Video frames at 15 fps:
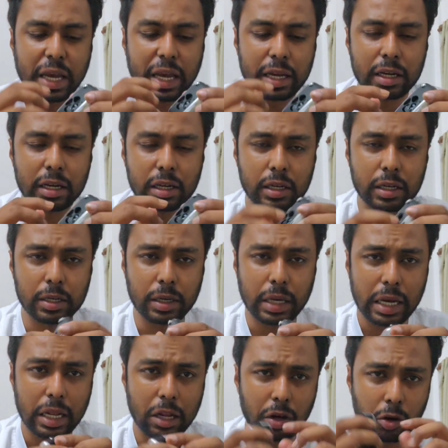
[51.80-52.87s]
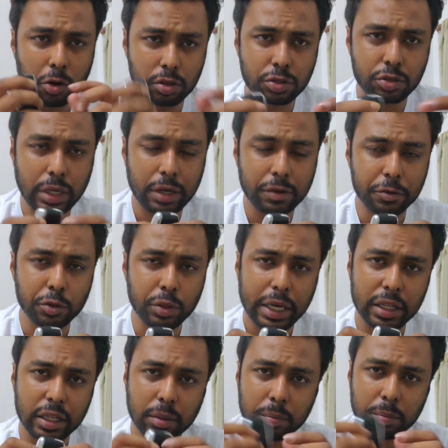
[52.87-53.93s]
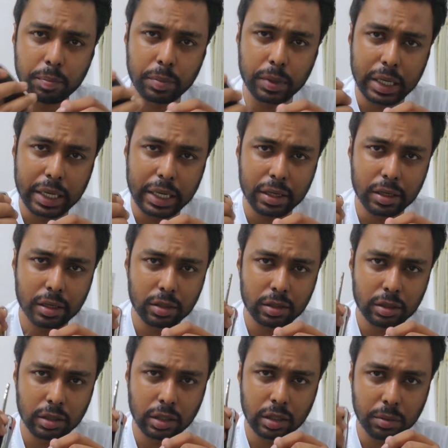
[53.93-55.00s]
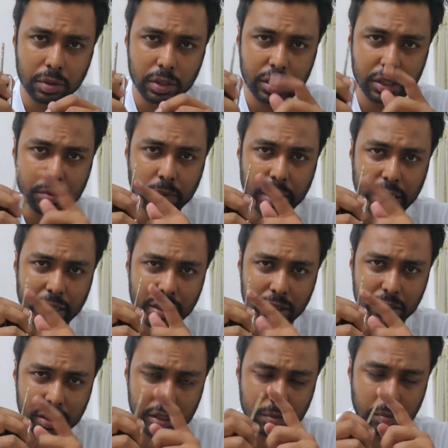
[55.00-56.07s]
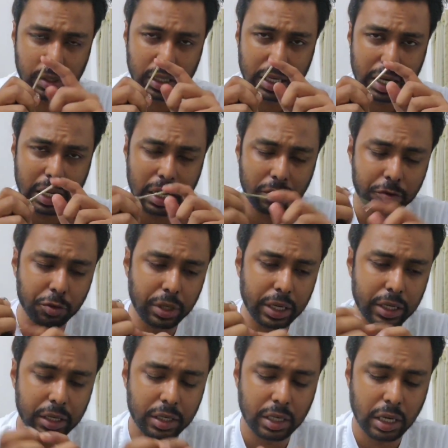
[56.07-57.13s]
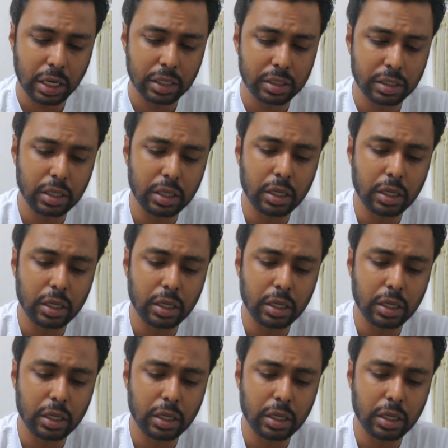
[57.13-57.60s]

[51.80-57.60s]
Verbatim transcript: And uh, I'll also have to get the blade, the, this blade, this blade I'll have to get it cut